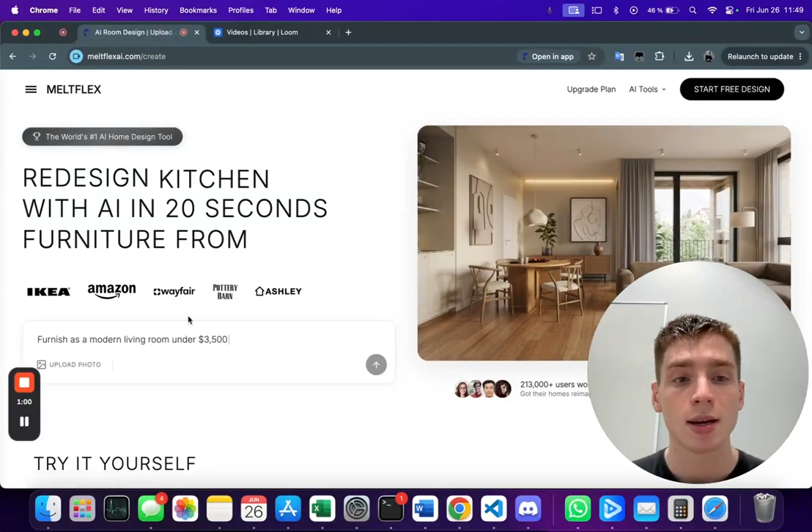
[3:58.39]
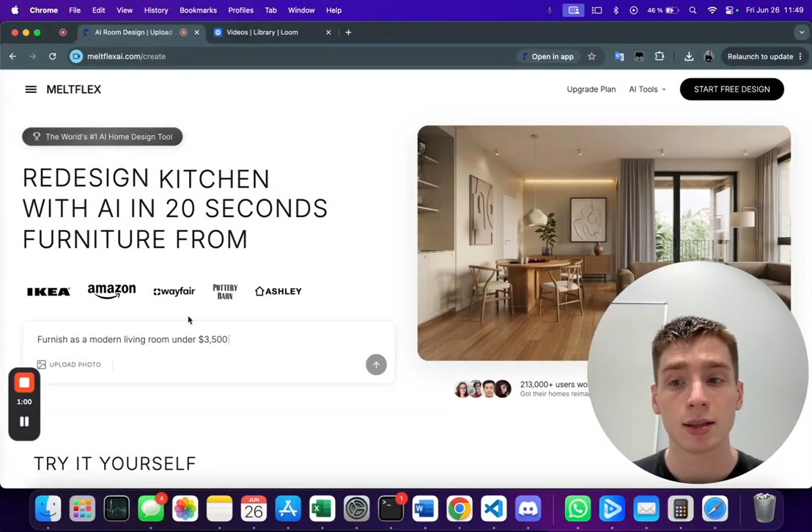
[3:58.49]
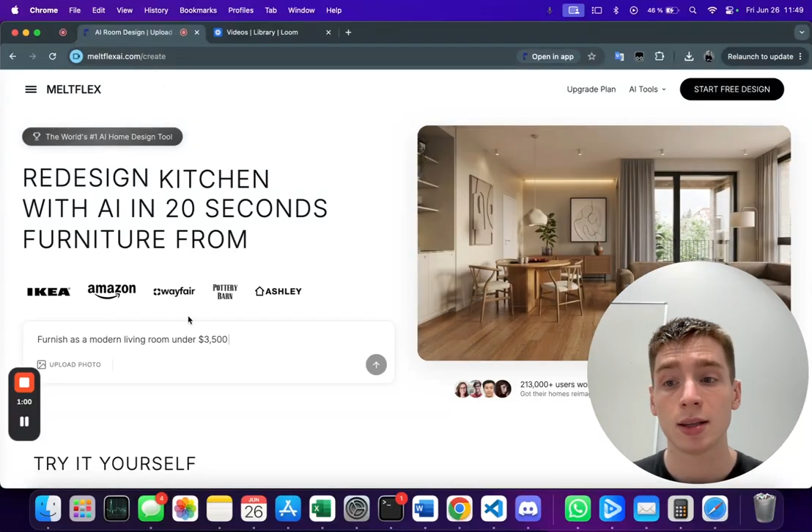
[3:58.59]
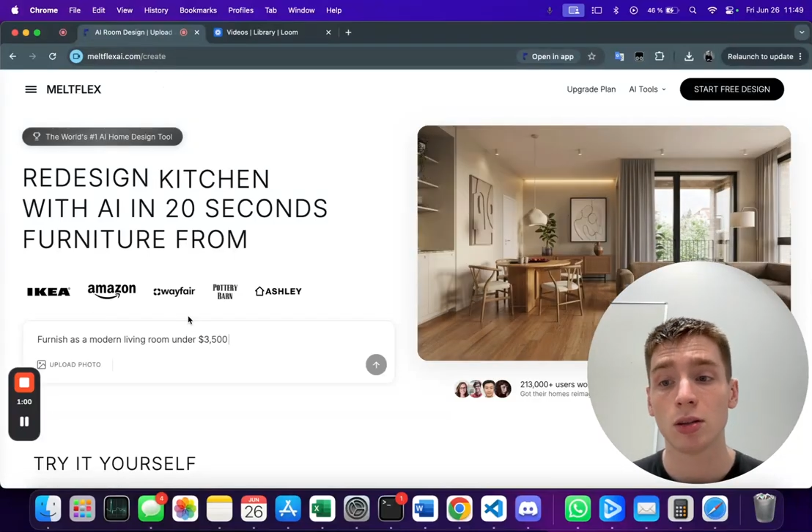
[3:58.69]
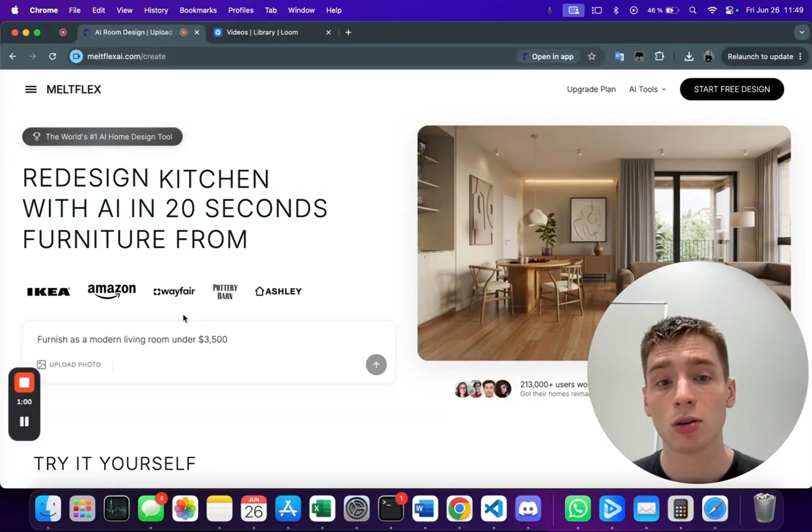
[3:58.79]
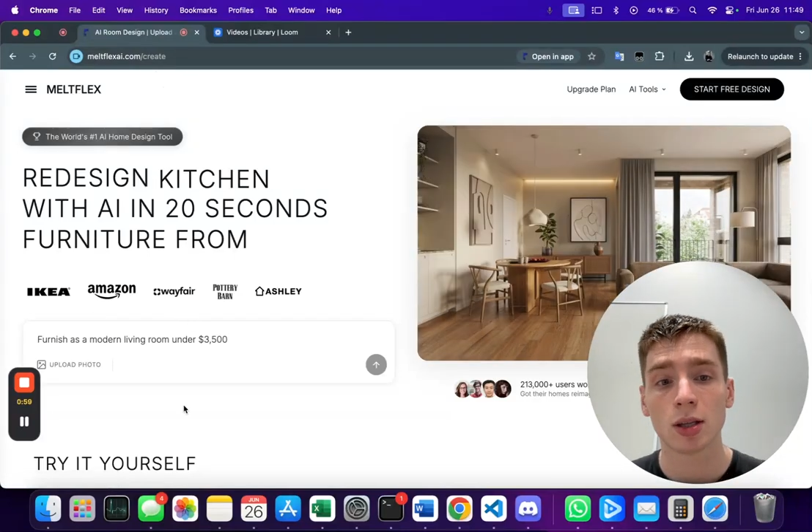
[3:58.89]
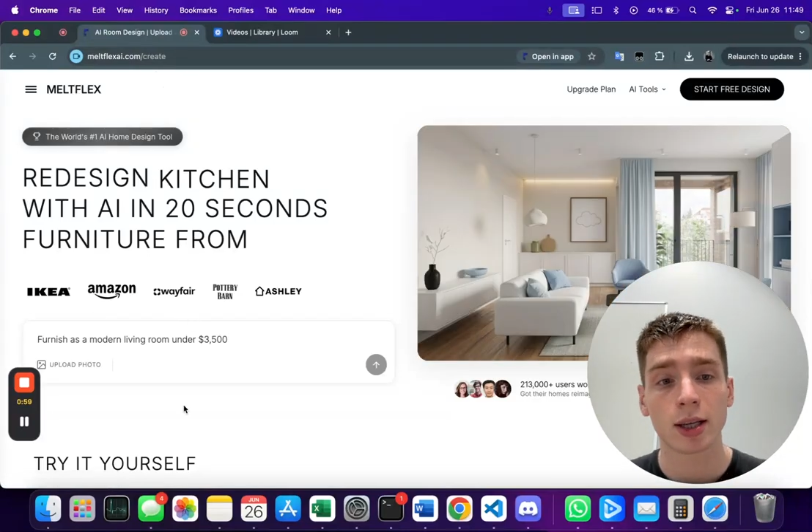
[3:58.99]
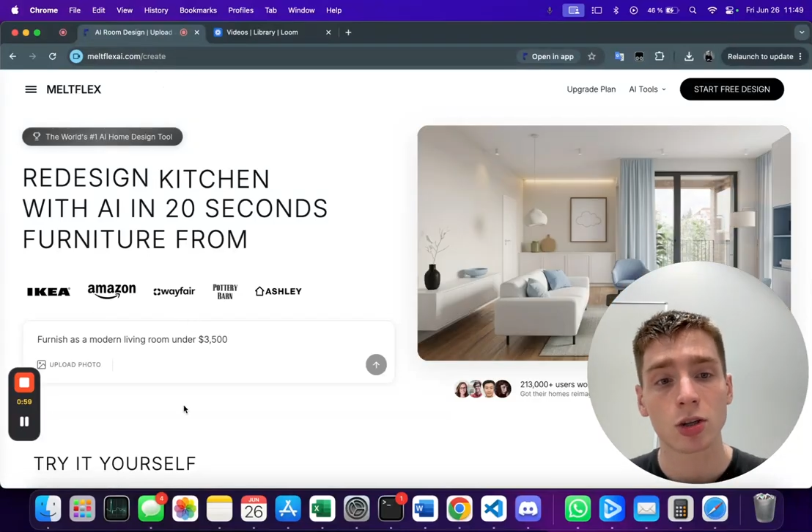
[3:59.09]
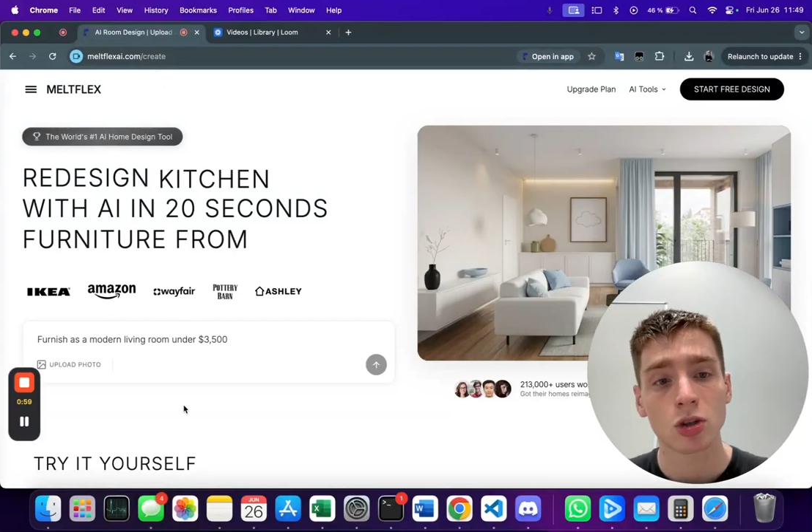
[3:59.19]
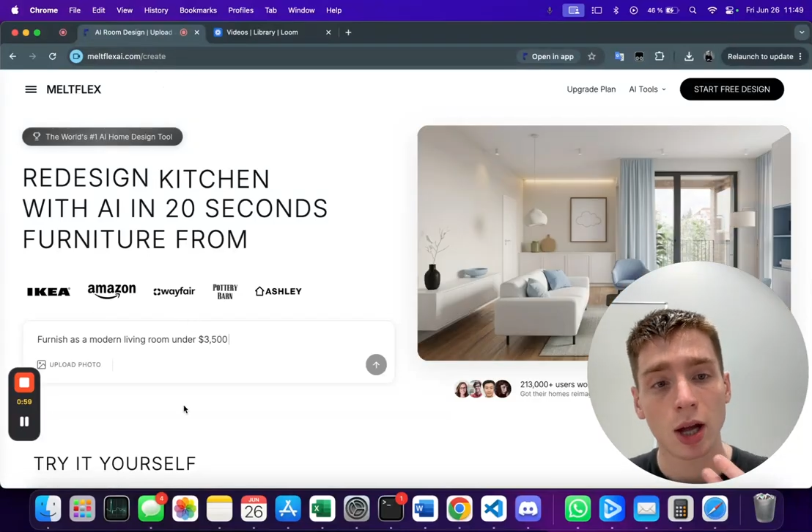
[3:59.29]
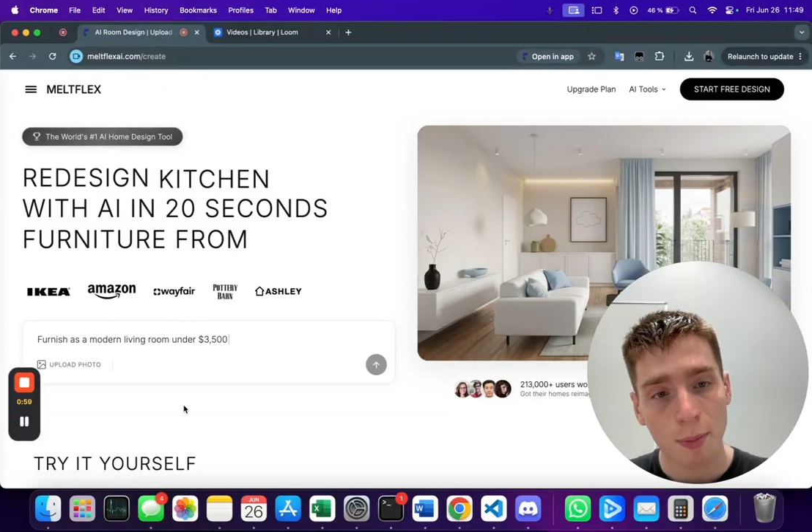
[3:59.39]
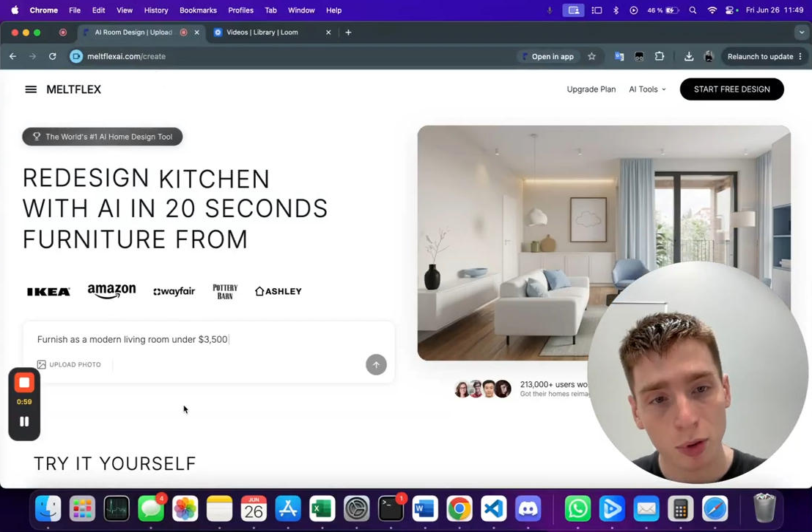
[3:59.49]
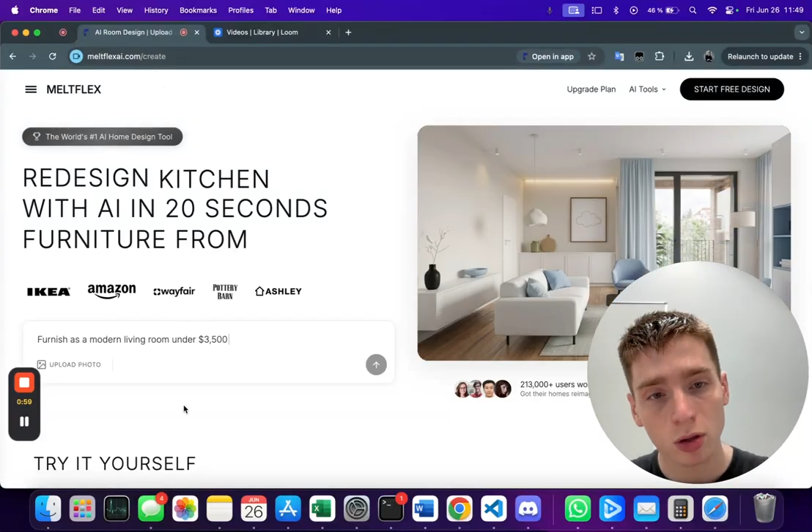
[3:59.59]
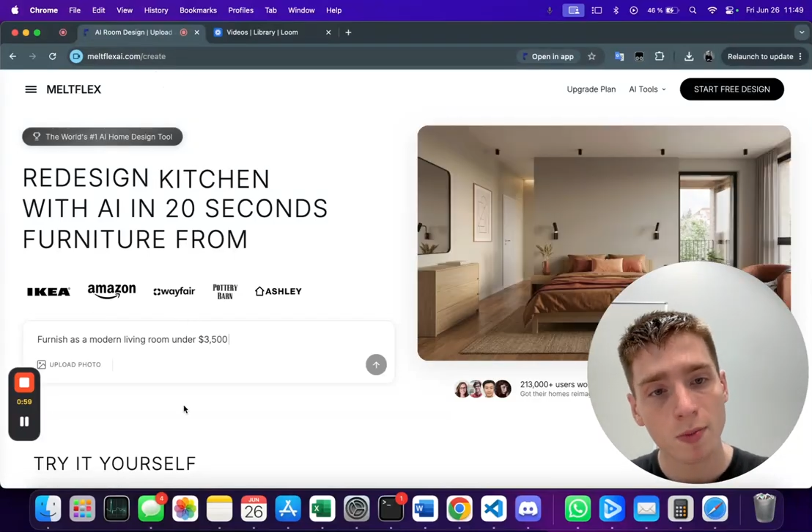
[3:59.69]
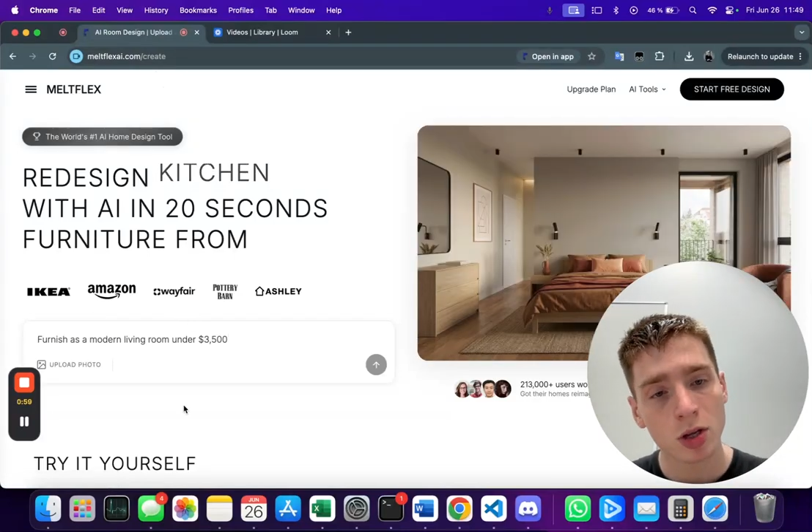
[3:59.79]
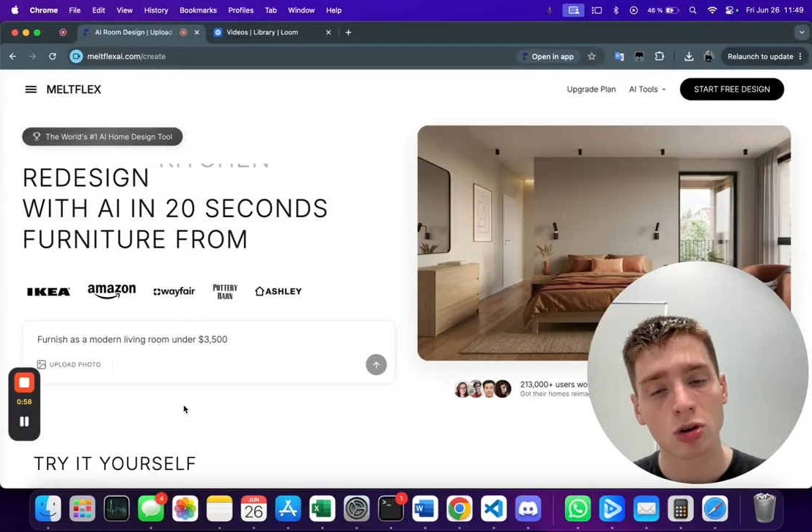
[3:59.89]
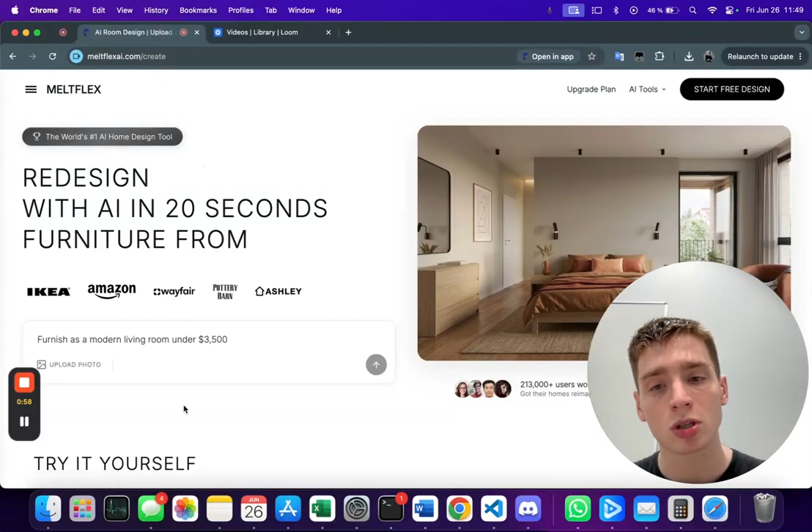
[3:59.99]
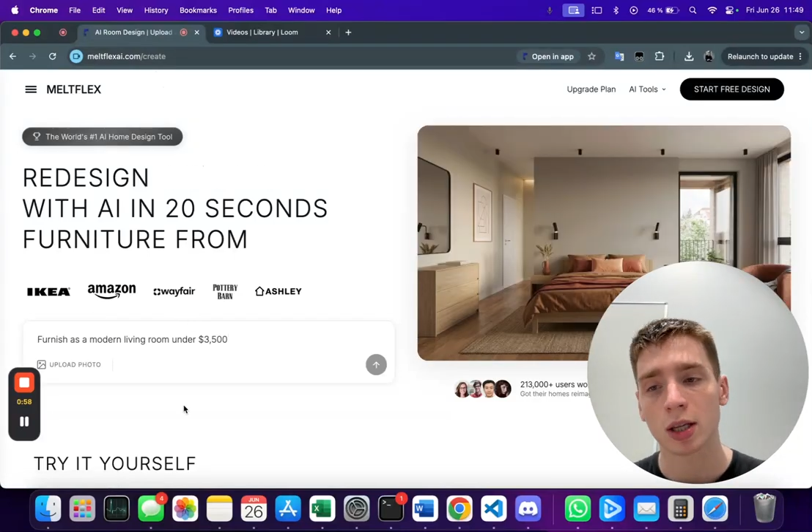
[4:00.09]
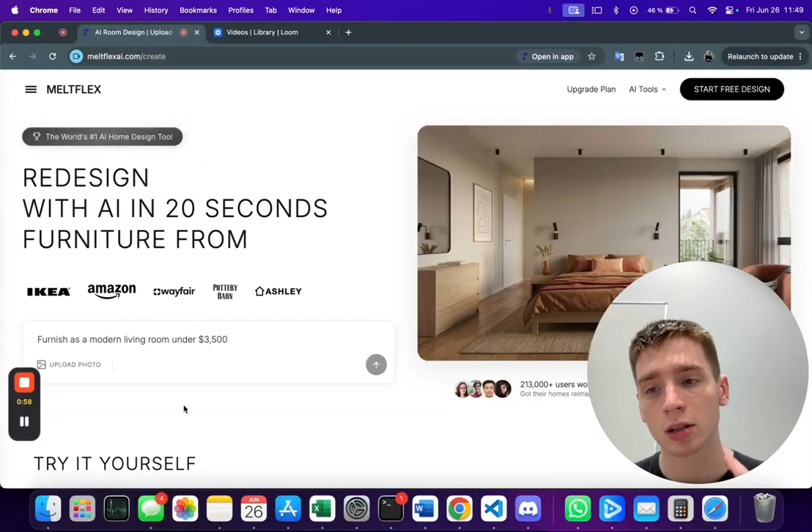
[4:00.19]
and then you can actually upload the pictures